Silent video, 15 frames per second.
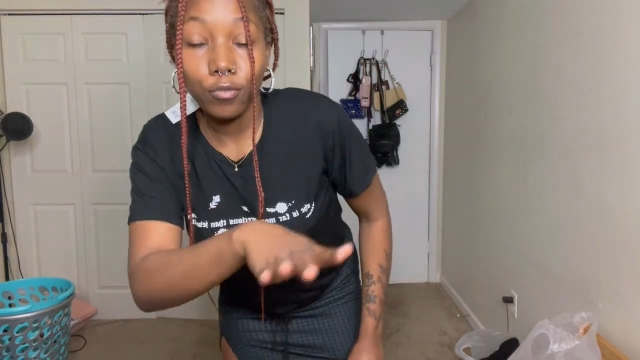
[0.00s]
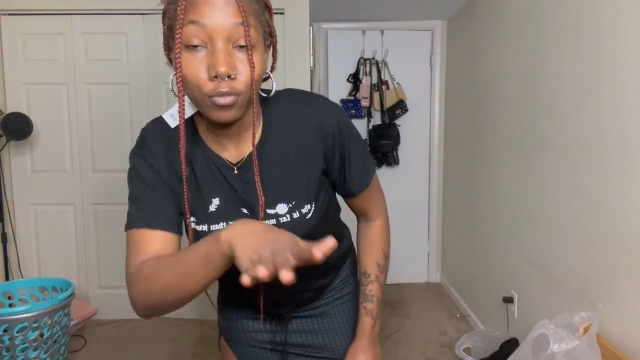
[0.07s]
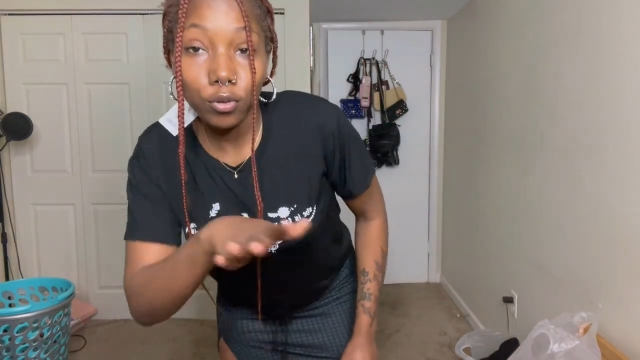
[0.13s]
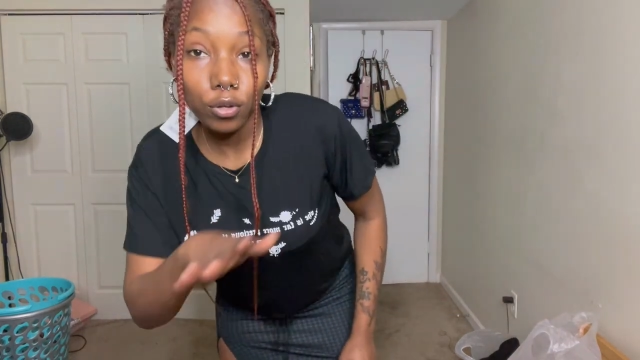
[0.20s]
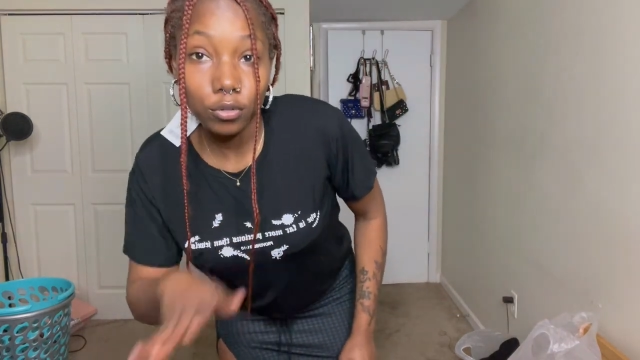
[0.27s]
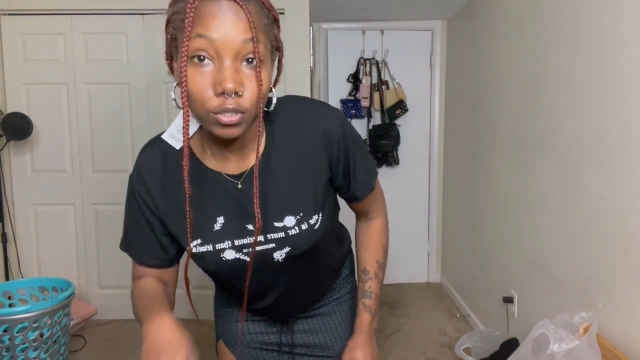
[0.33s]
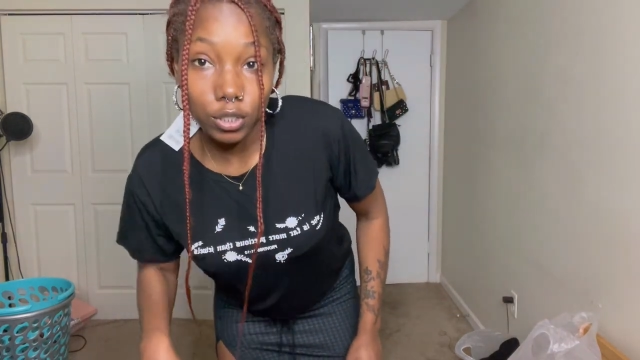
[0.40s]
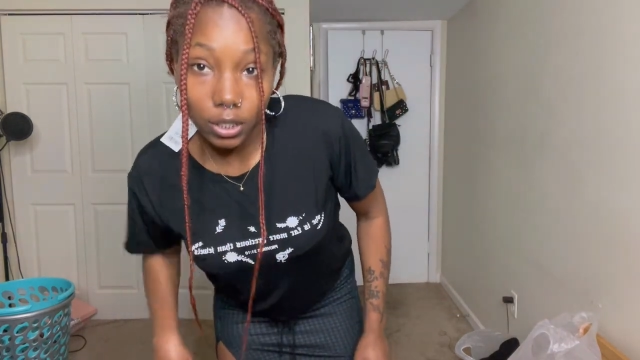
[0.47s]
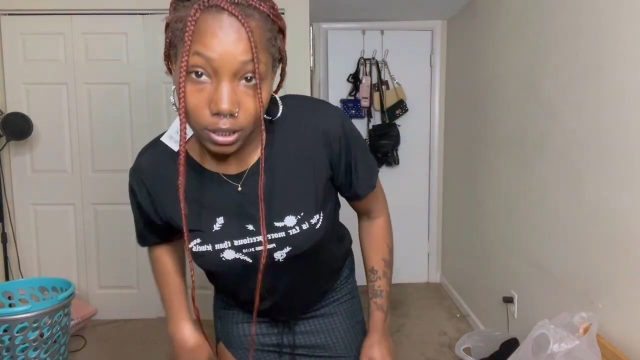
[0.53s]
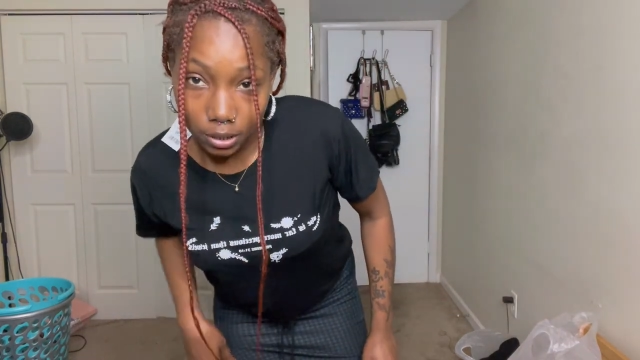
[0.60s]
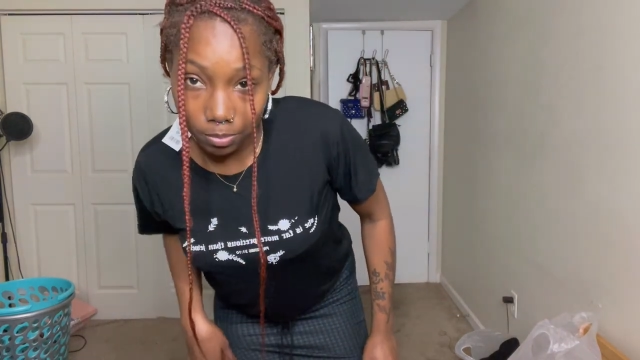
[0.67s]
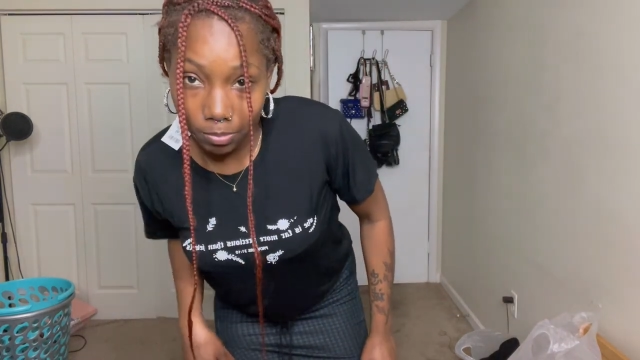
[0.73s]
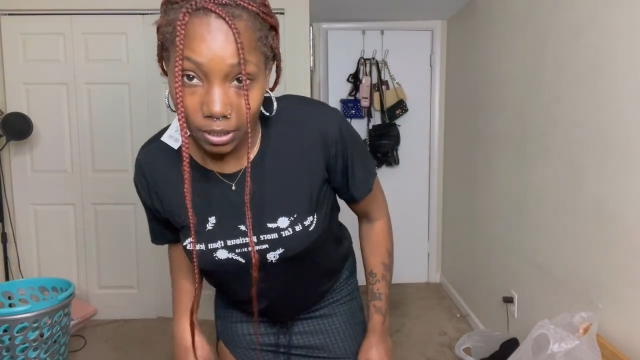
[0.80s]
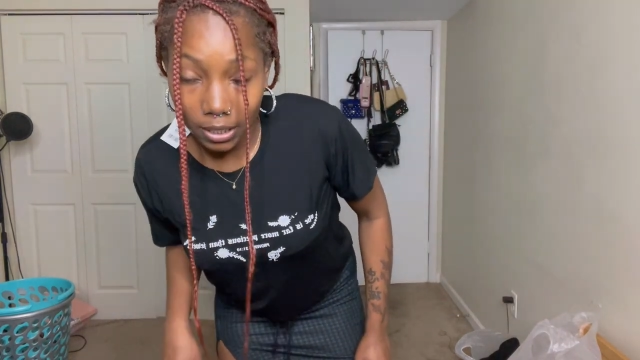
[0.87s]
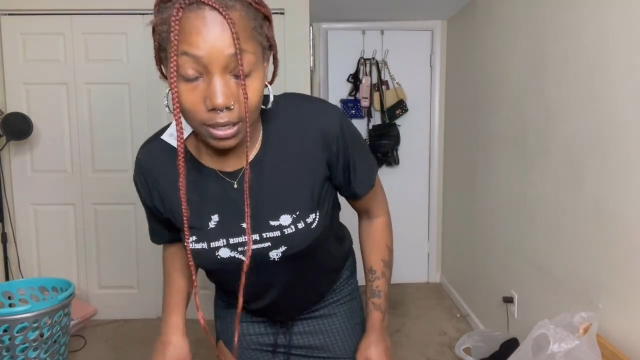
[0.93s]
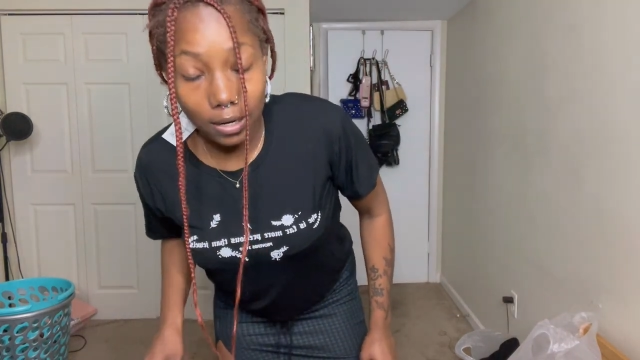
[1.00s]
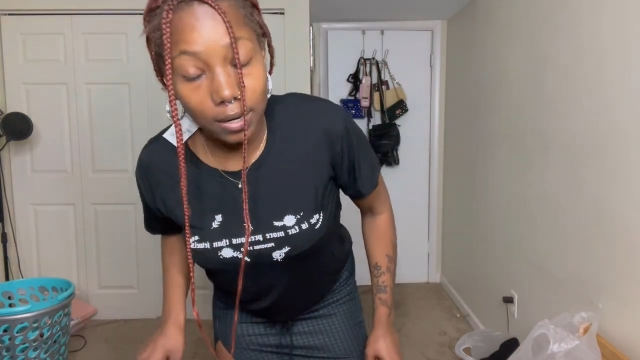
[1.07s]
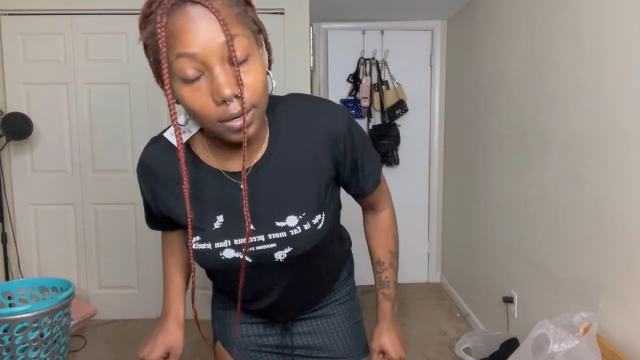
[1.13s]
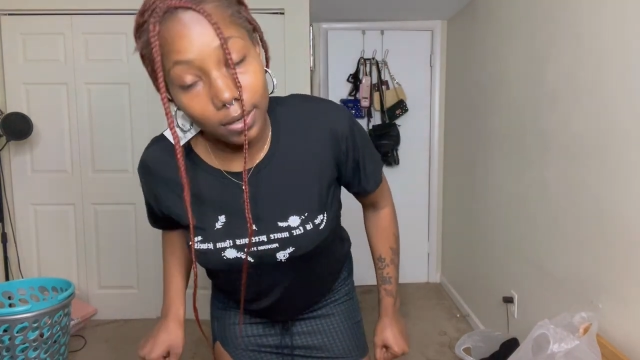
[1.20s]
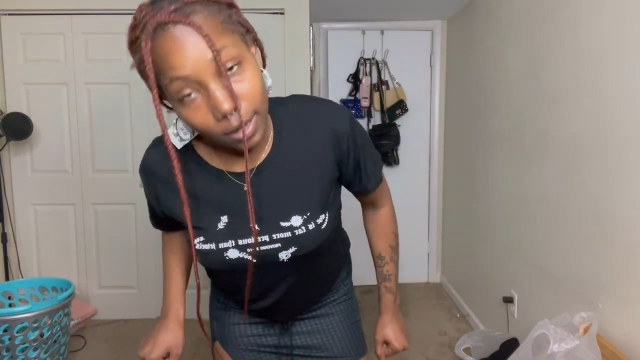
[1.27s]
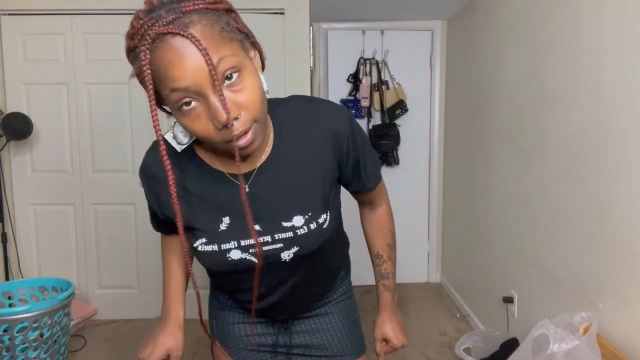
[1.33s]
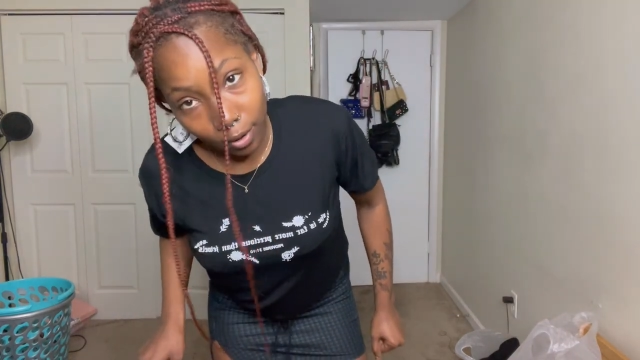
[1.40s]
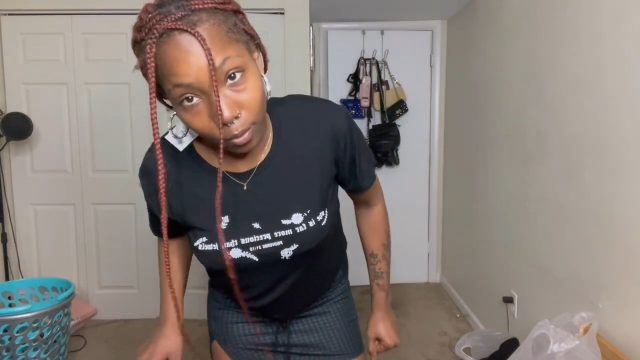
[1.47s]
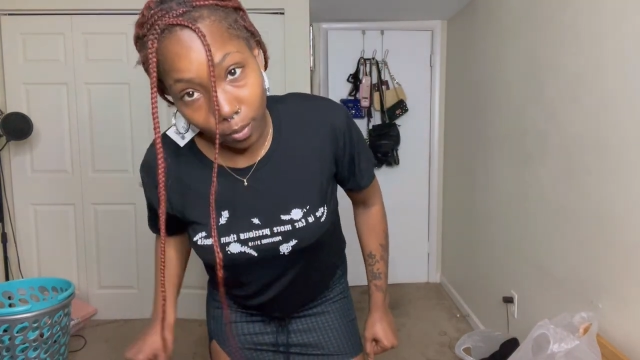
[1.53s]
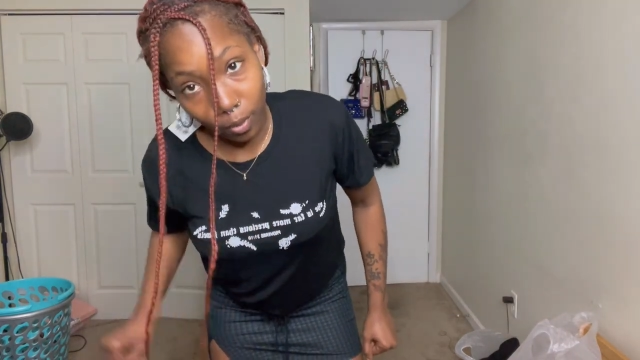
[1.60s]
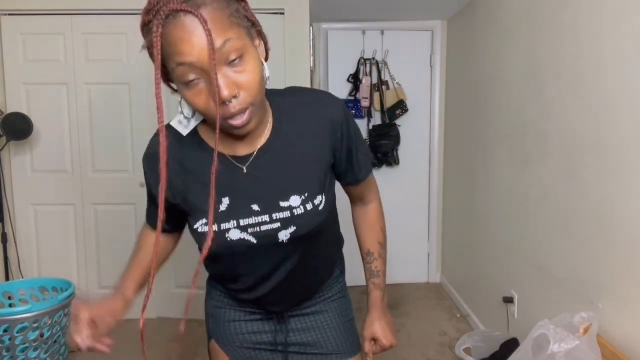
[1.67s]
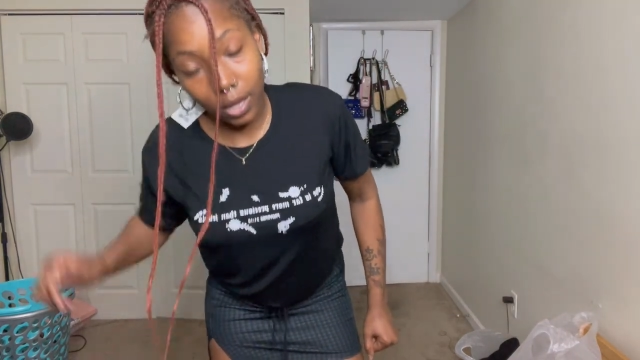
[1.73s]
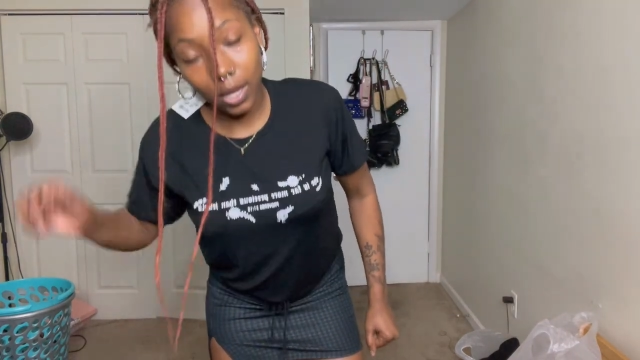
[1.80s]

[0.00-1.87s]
you're going to judge me, don't.